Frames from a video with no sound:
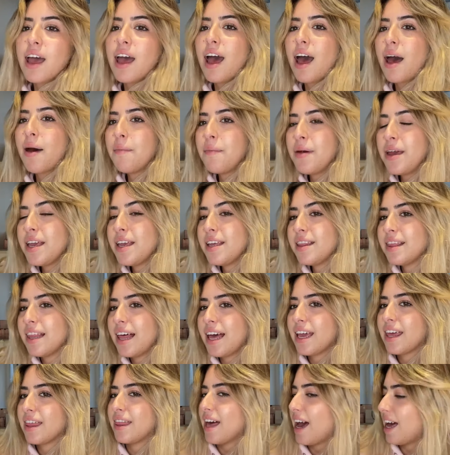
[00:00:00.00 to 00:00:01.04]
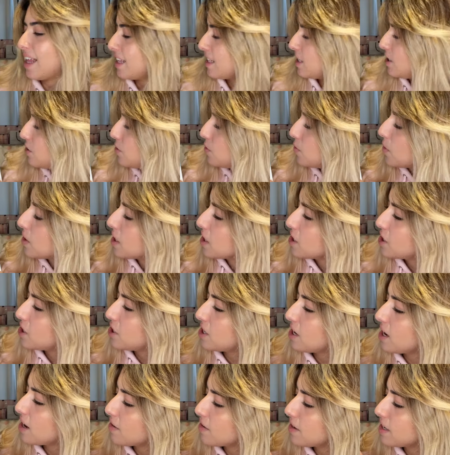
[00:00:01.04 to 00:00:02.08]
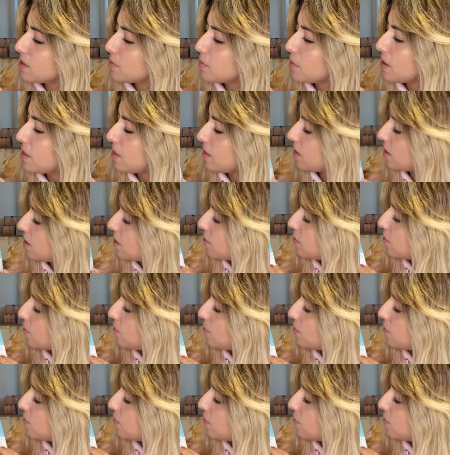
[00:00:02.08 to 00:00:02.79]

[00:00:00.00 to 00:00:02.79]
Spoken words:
I make it like that. I just want to share it with you